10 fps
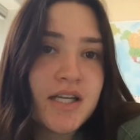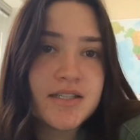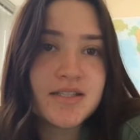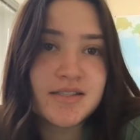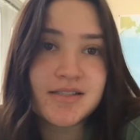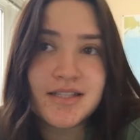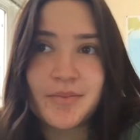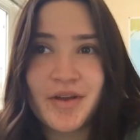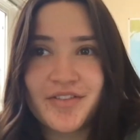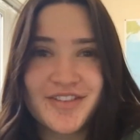guess this is
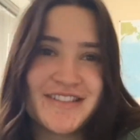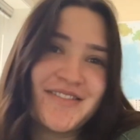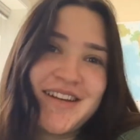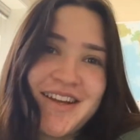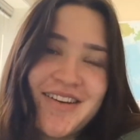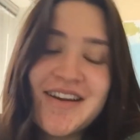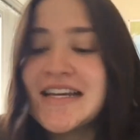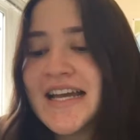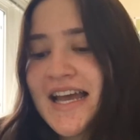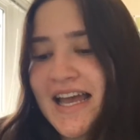like my first video,
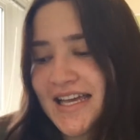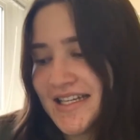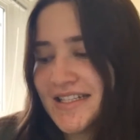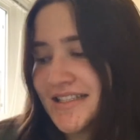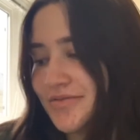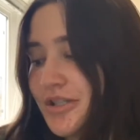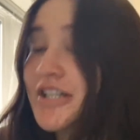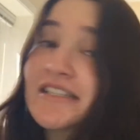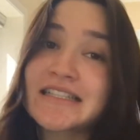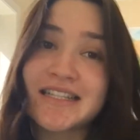and
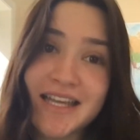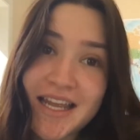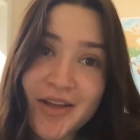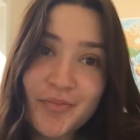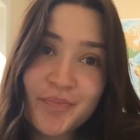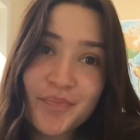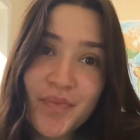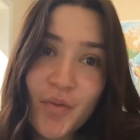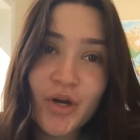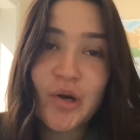currently
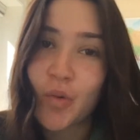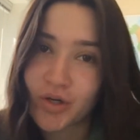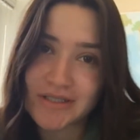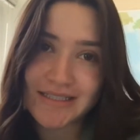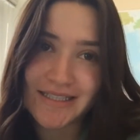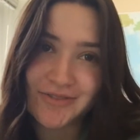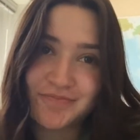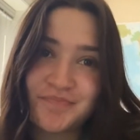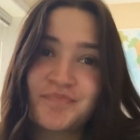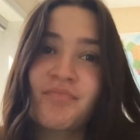we're in
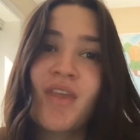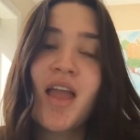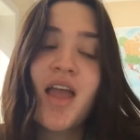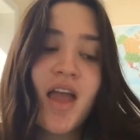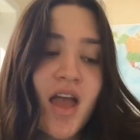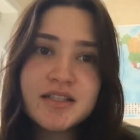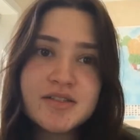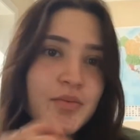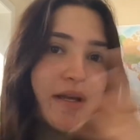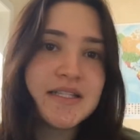quarantine.
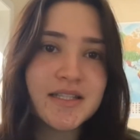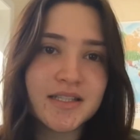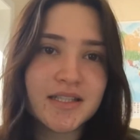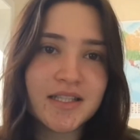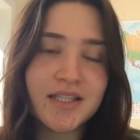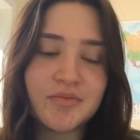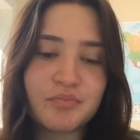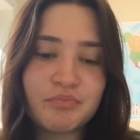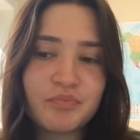So basically,